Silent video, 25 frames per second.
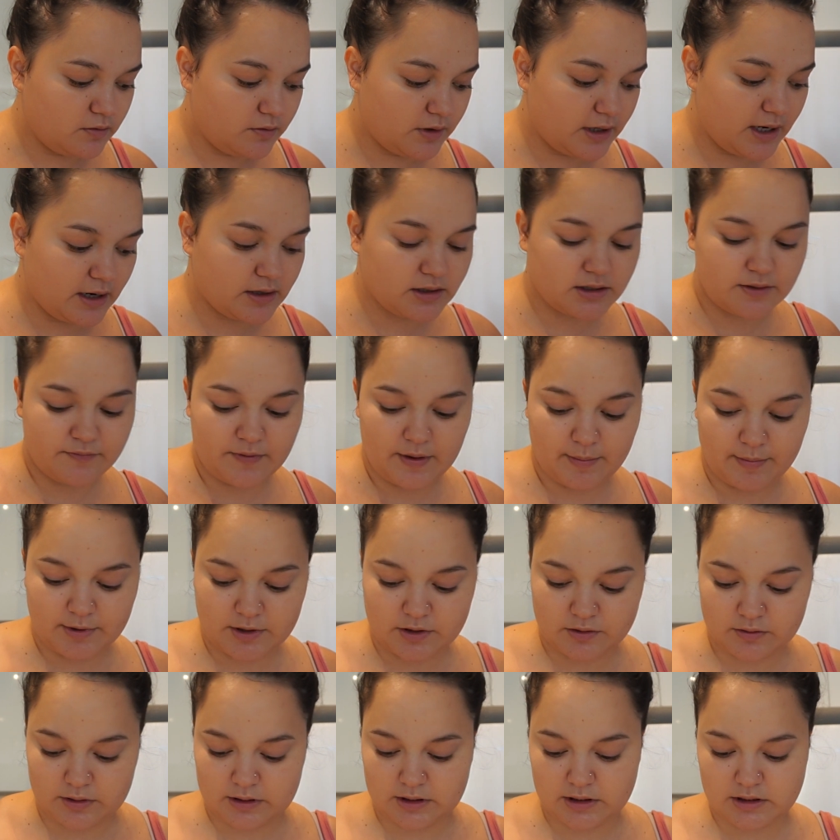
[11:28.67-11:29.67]
What else have I
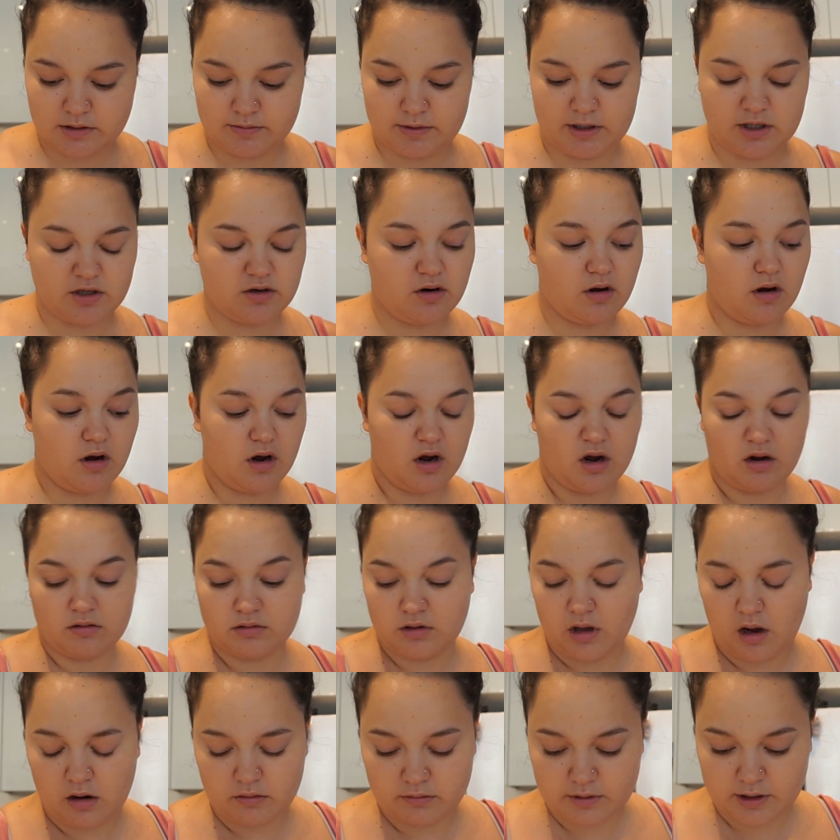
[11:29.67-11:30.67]
been doing this week? Not a
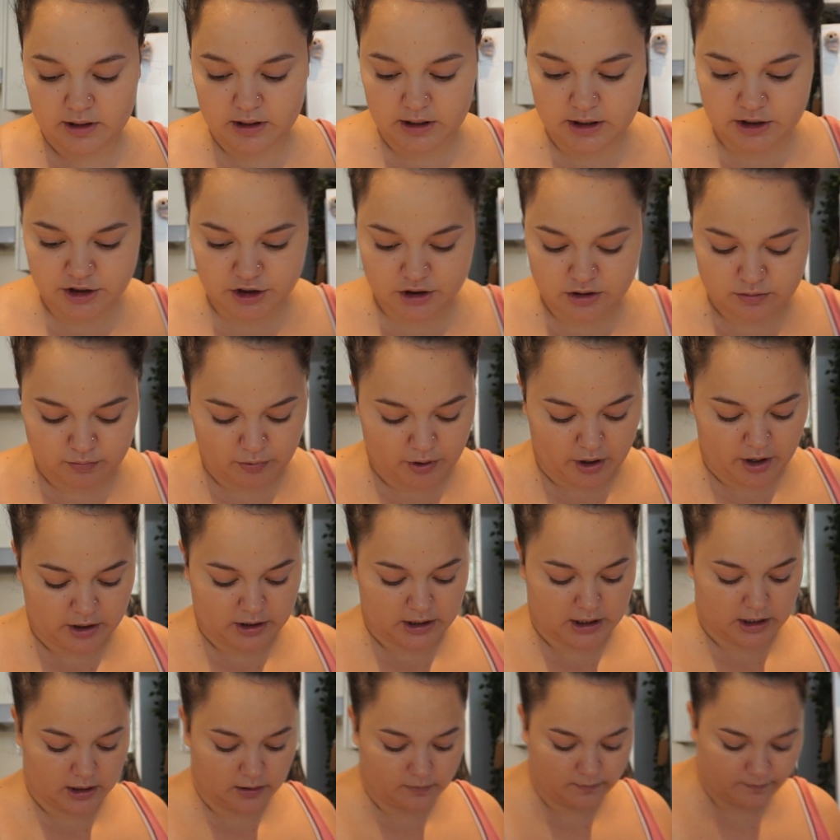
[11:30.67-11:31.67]
whole lot really, just
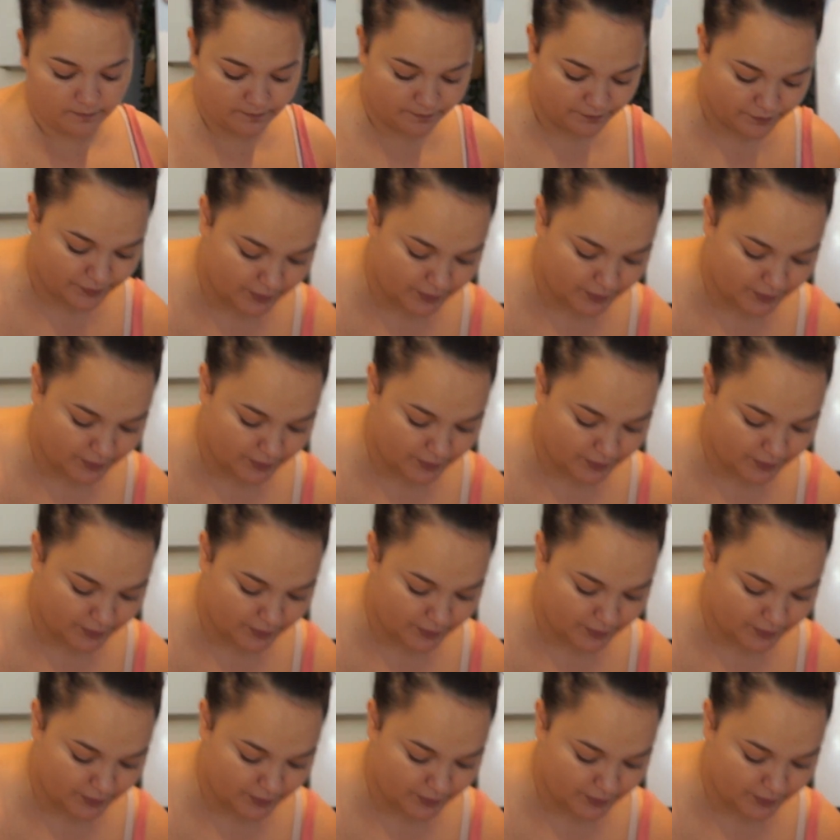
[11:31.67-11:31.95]
working.